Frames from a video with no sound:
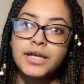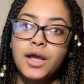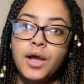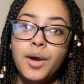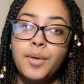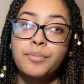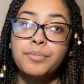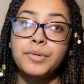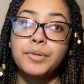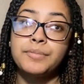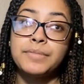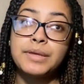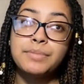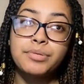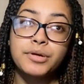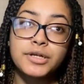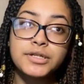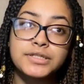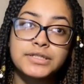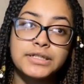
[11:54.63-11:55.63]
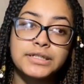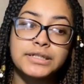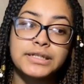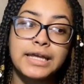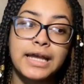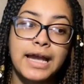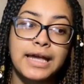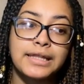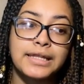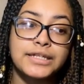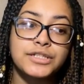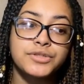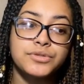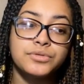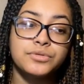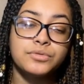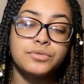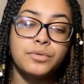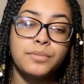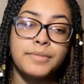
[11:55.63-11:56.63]
But me personally, I like
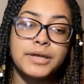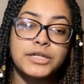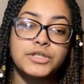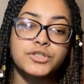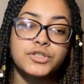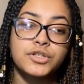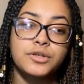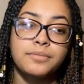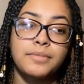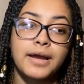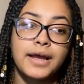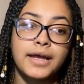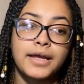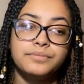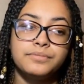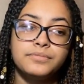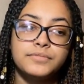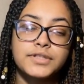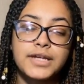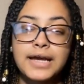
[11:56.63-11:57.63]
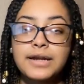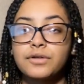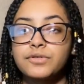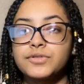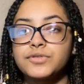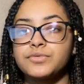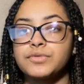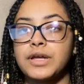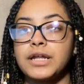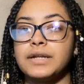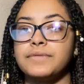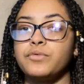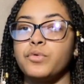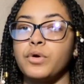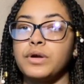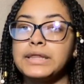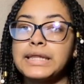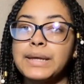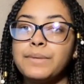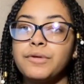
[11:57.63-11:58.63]
to make sure my titles kind of
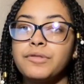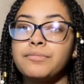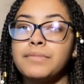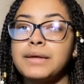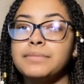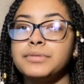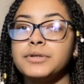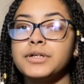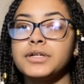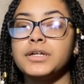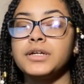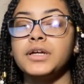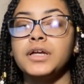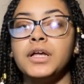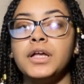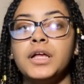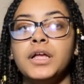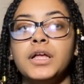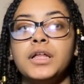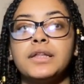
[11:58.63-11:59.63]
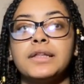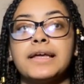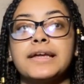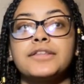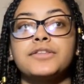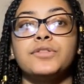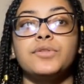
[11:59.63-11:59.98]
correlate with my book. Like the